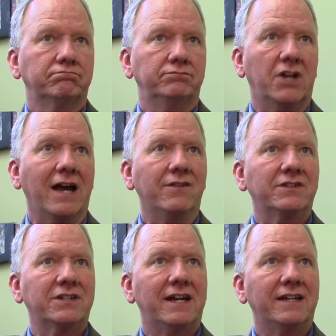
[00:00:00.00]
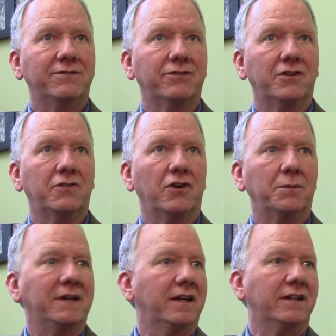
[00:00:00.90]
Naivete from the very
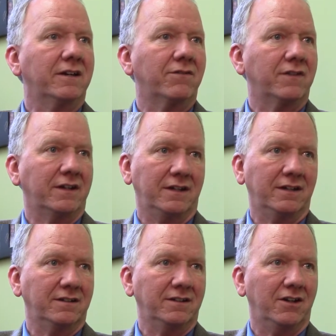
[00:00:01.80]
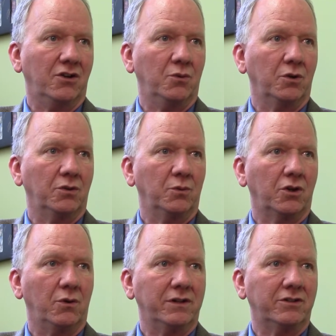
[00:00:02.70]
beginning of thinking, we're
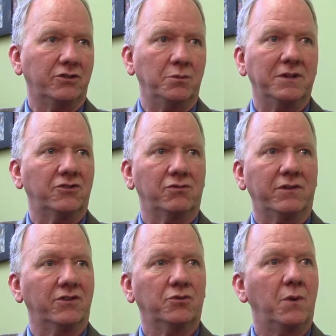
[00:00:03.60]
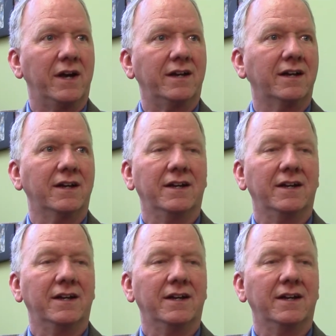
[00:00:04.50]
going to do ministry this way.